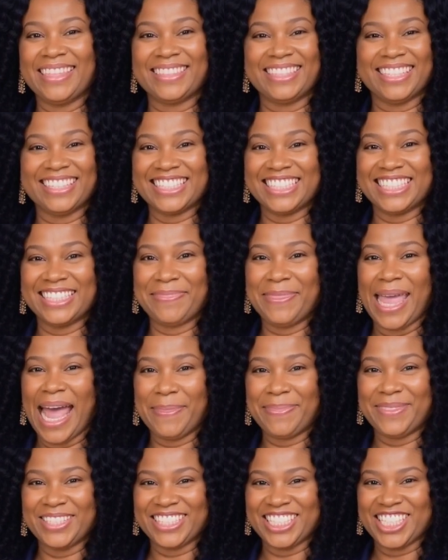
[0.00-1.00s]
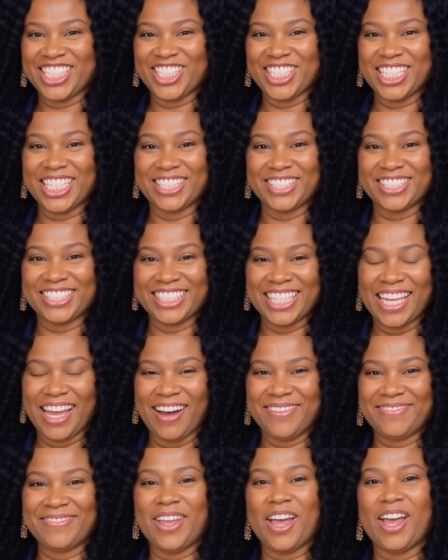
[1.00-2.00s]
This is about positioning
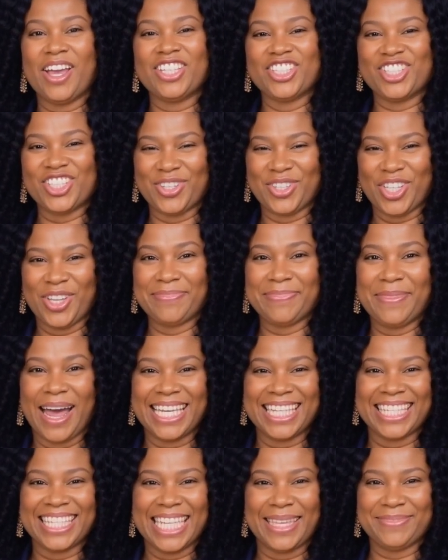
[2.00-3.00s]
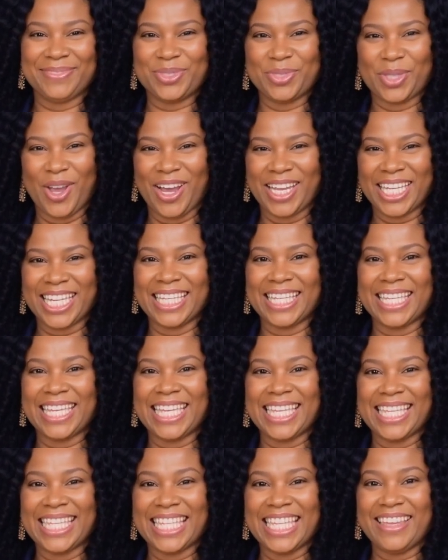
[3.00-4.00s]
yourself so your money keeps working
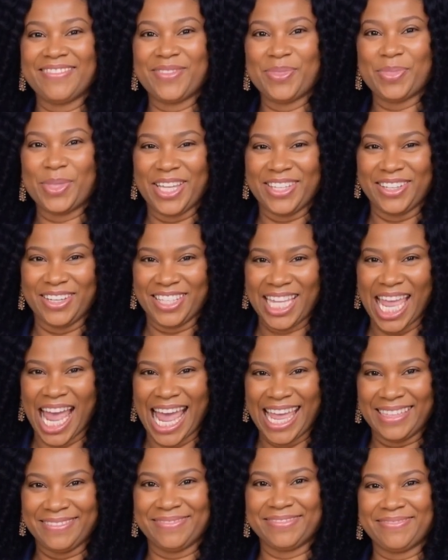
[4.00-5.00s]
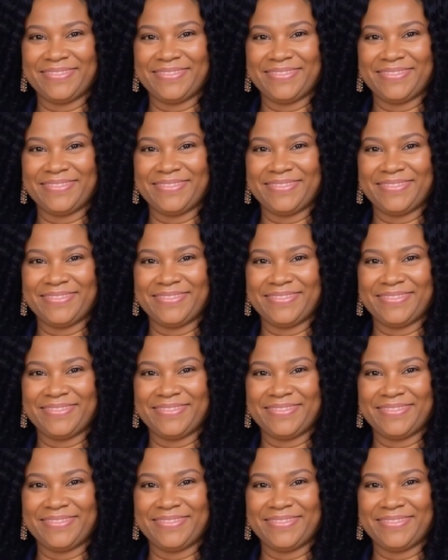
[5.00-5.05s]
even when you're not.